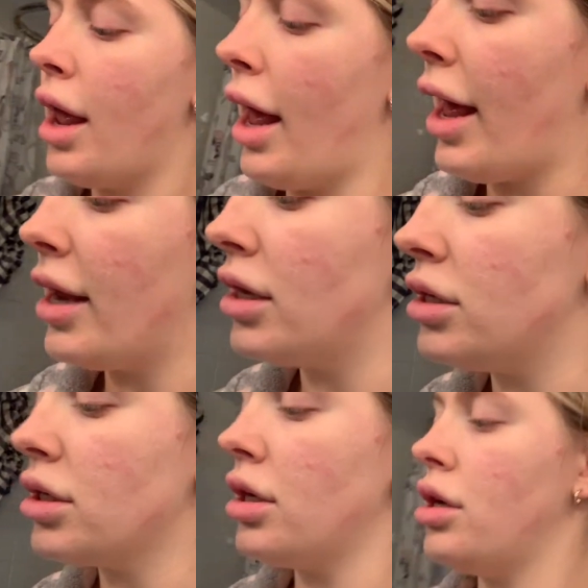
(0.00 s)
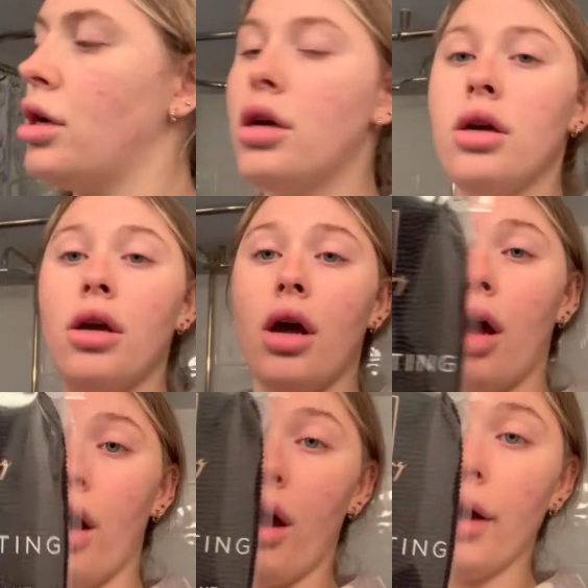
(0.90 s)
And
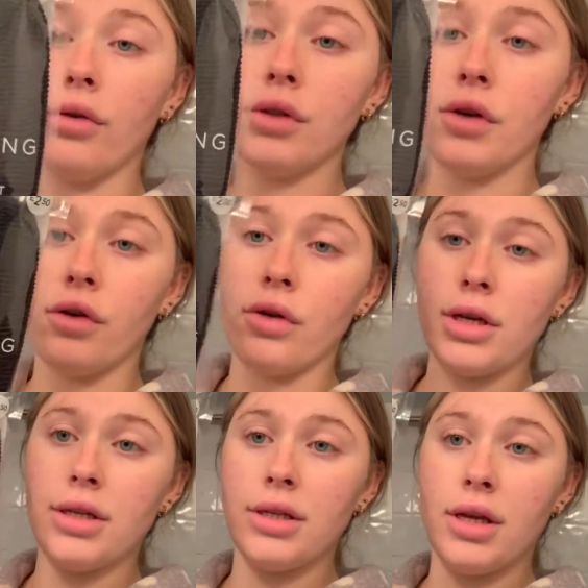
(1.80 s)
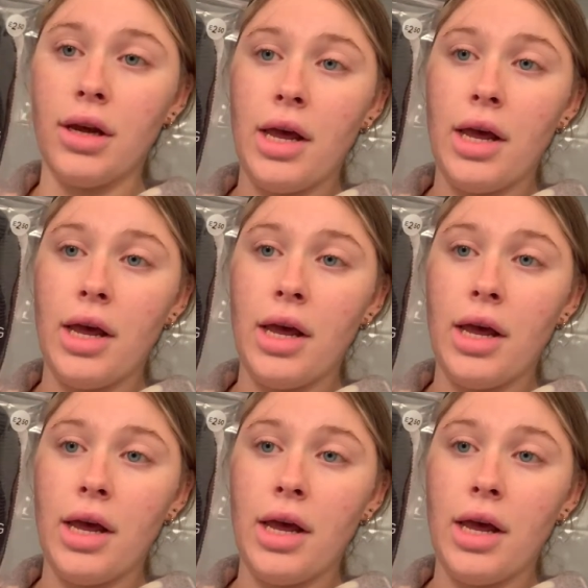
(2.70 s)
I also got this